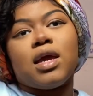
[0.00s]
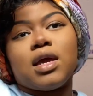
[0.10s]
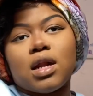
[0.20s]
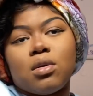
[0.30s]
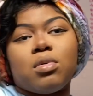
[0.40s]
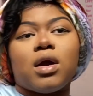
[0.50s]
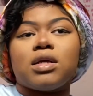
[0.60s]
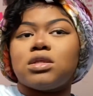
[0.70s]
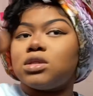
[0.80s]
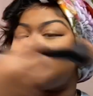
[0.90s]
and I'll
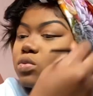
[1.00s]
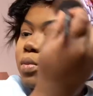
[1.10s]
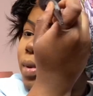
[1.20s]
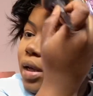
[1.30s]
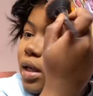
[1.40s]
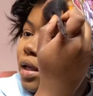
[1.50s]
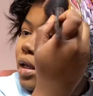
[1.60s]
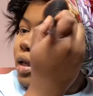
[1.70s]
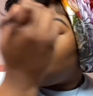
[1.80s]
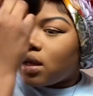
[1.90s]
bronze it too. But
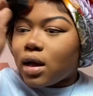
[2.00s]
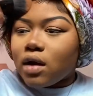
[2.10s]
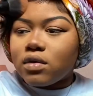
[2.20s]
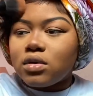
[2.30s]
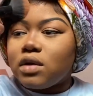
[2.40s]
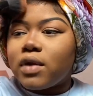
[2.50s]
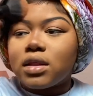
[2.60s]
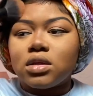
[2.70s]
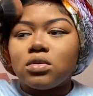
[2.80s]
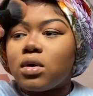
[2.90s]
I really don't even have
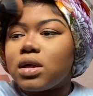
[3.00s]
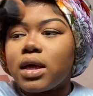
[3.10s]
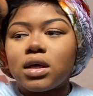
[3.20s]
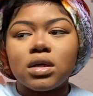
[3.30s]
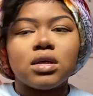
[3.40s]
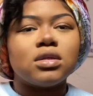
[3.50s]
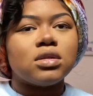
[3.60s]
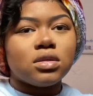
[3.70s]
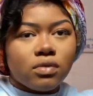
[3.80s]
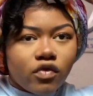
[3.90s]
to do all that because
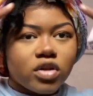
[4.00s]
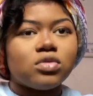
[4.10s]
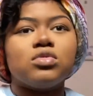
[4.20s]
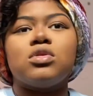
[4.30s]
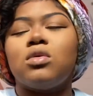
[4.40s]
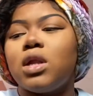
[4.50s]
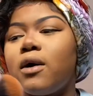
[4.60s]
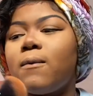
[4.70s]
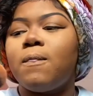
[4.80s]
the frontal's so low.